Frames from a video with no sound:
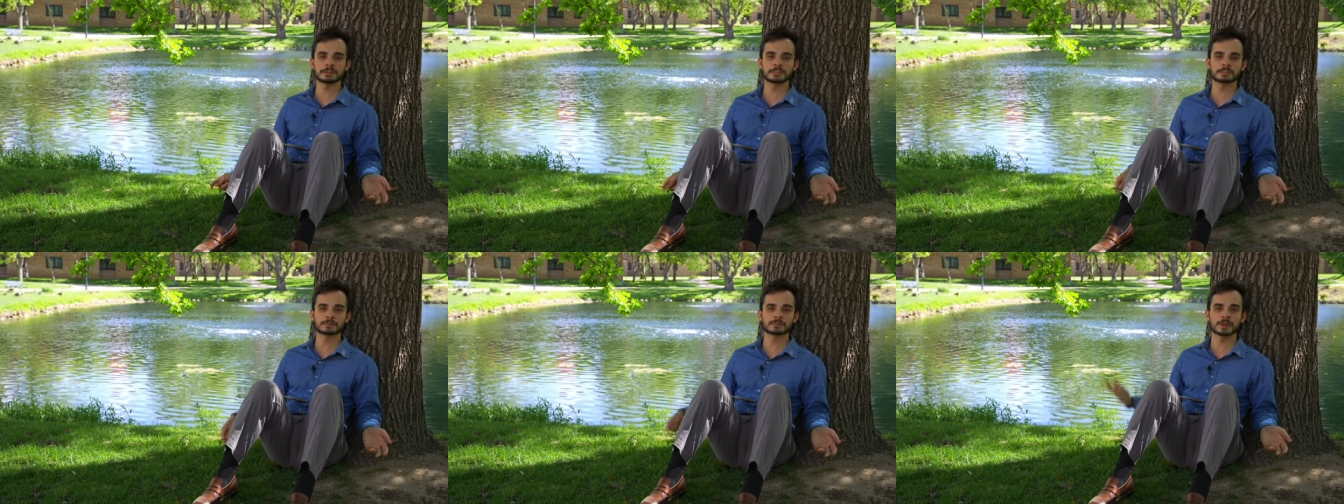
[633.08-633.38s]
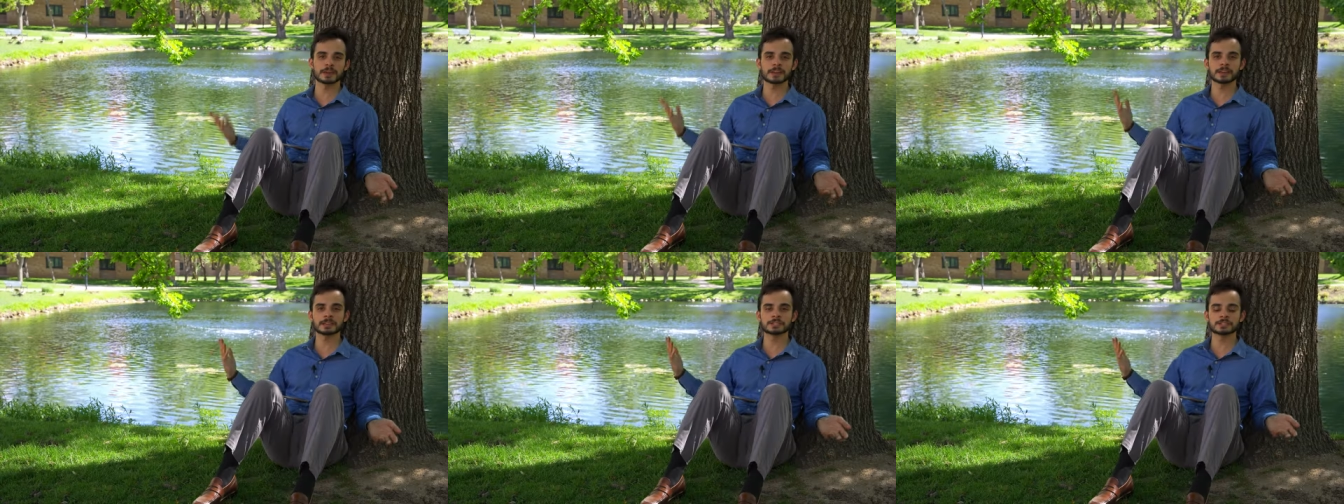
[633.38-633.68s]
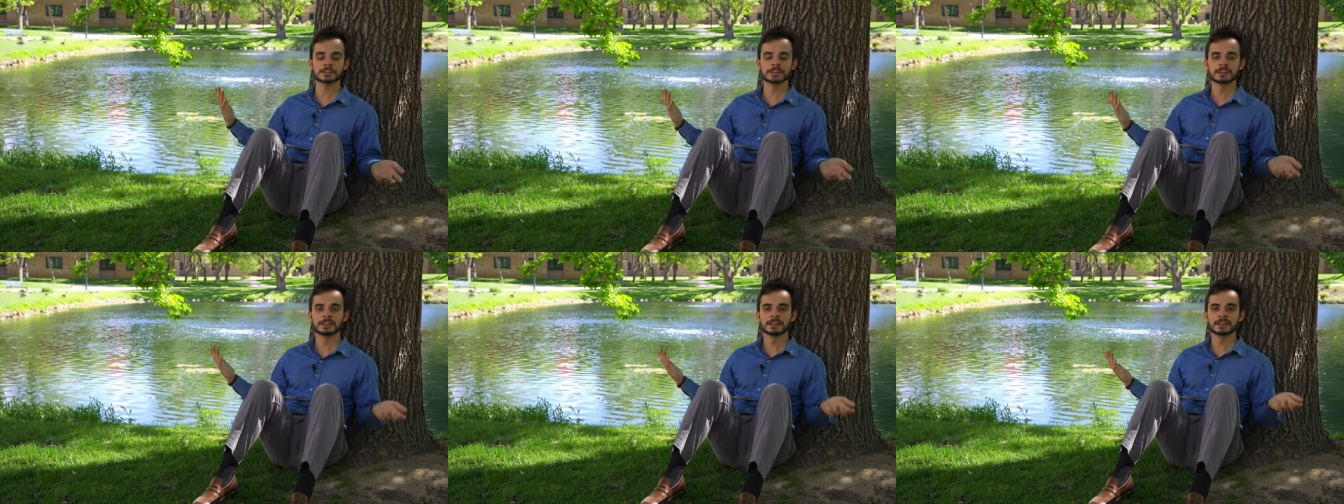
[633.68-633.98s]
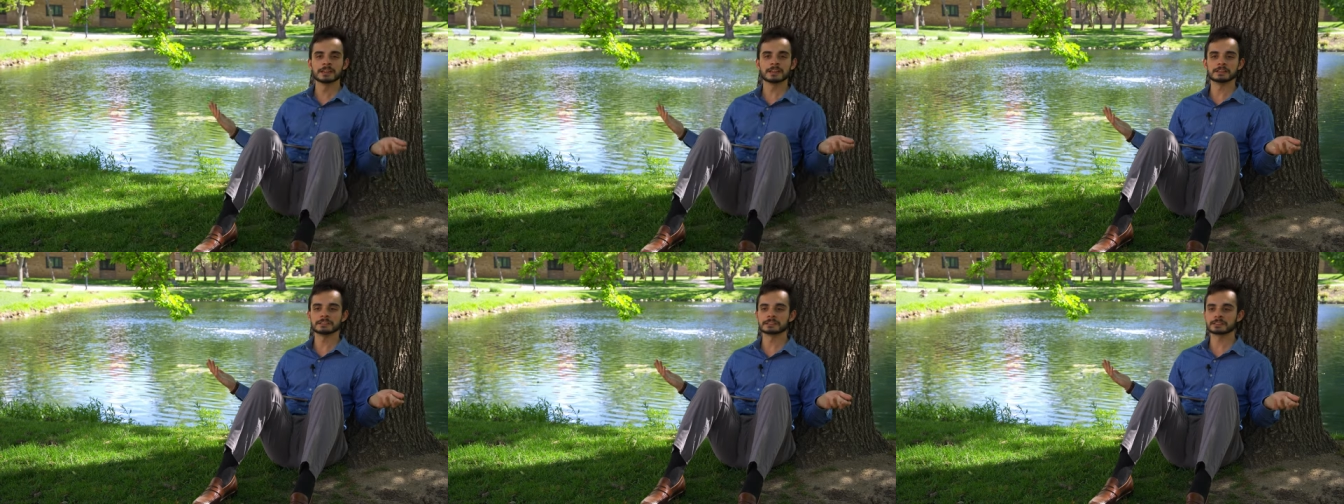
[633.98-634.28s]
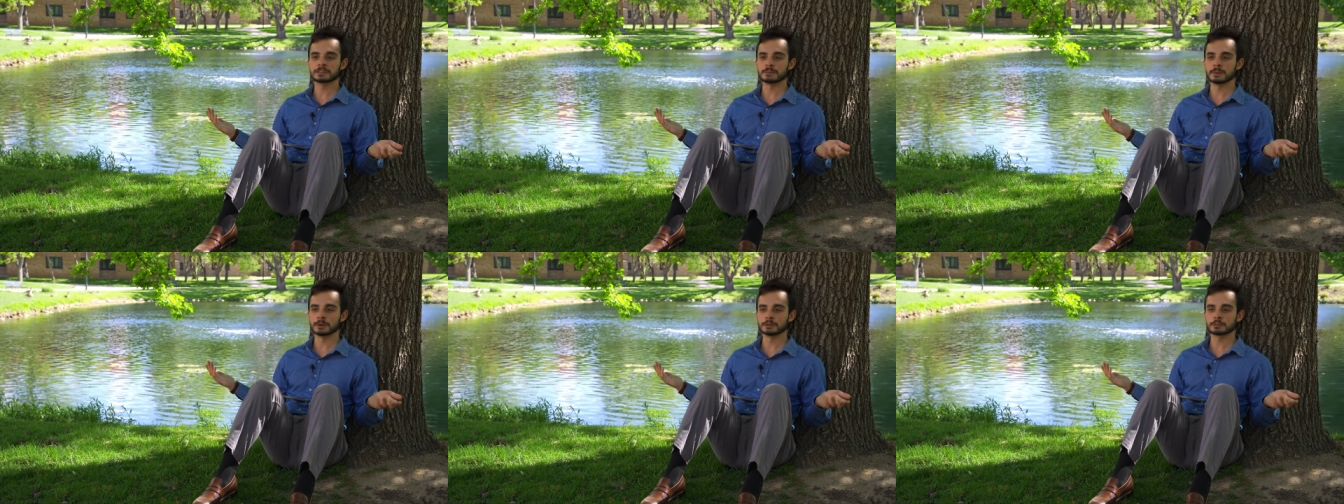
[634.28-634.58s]
his page
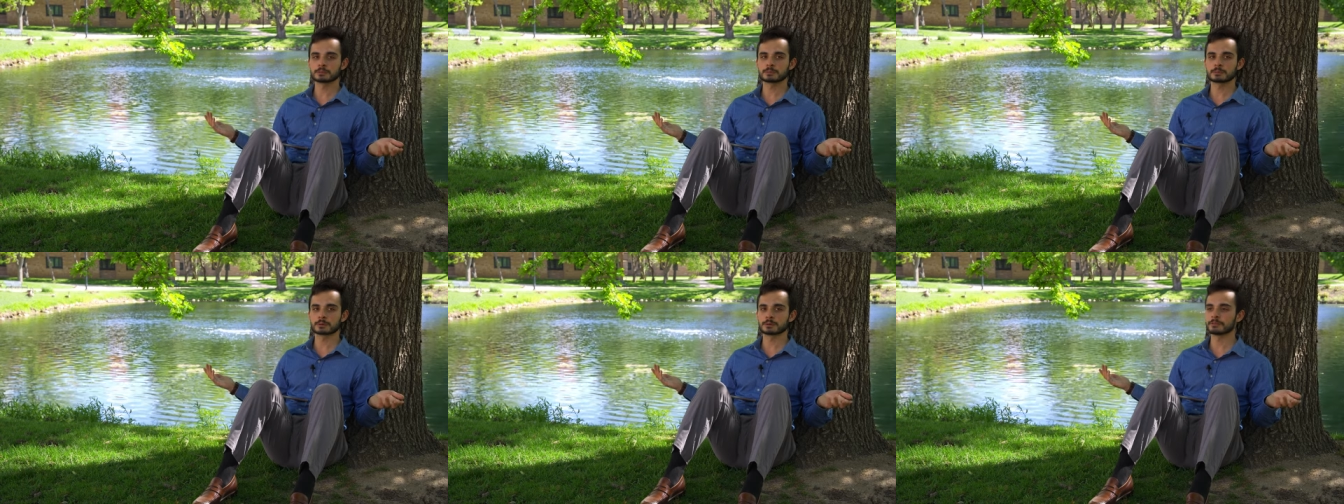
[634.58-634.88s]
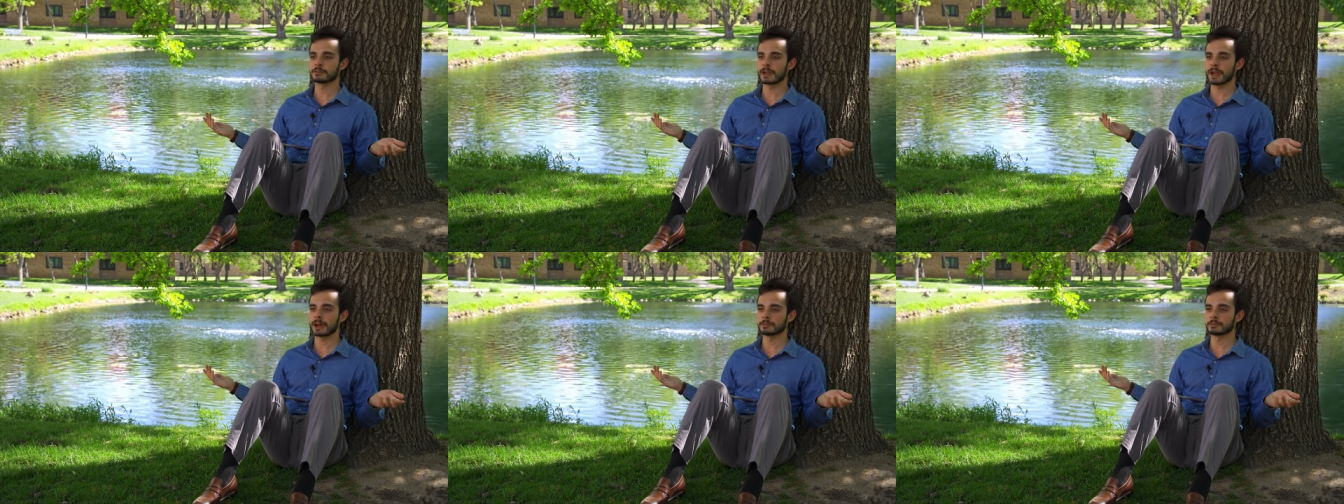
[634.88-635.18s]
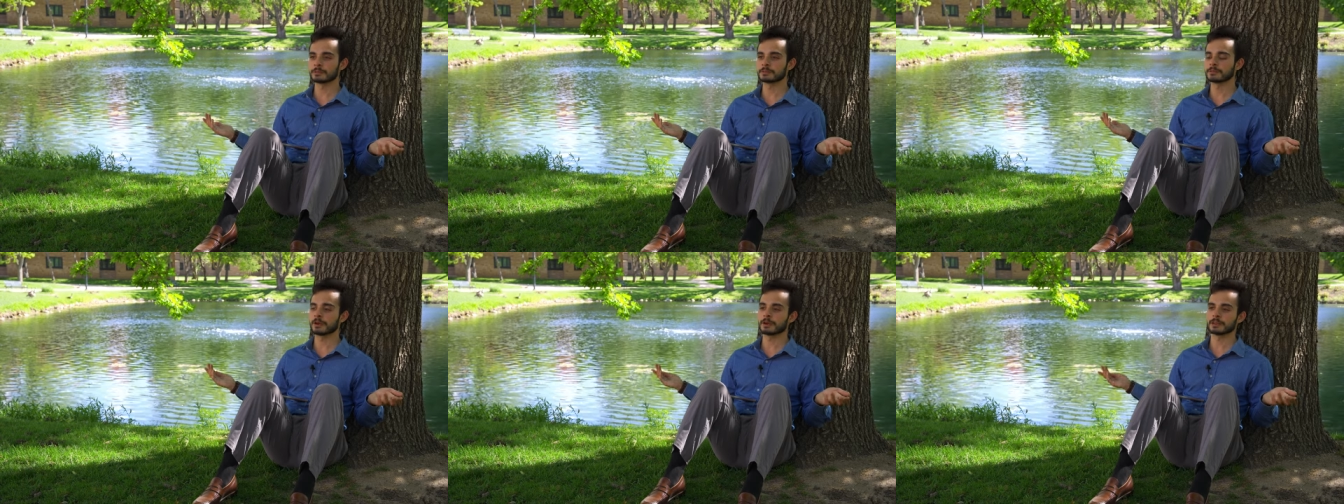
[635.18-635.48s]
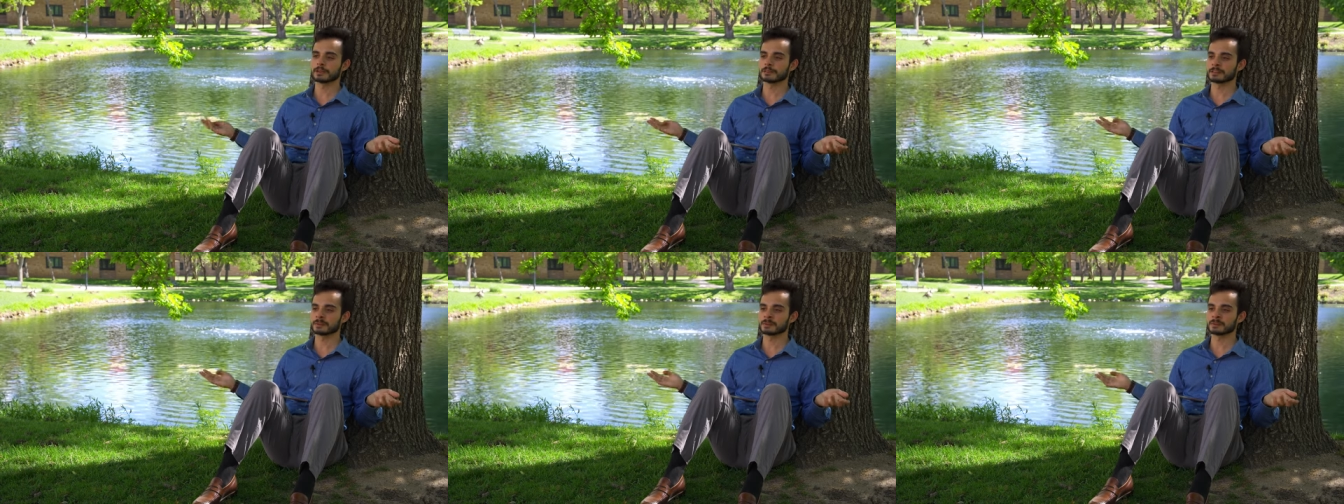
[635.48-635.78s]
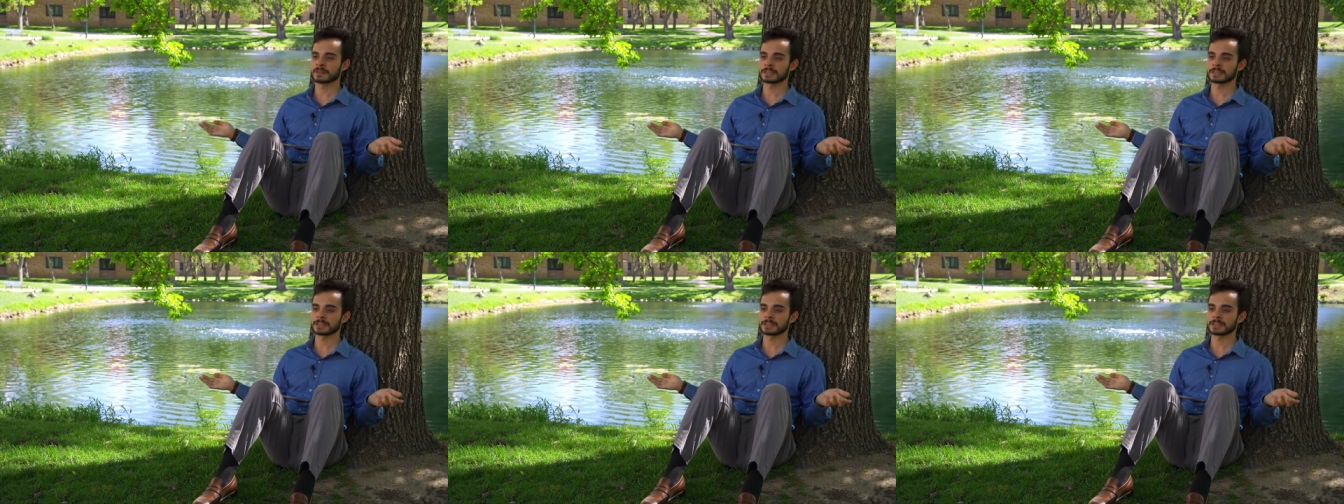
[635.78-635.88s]
is the most profound of all of them.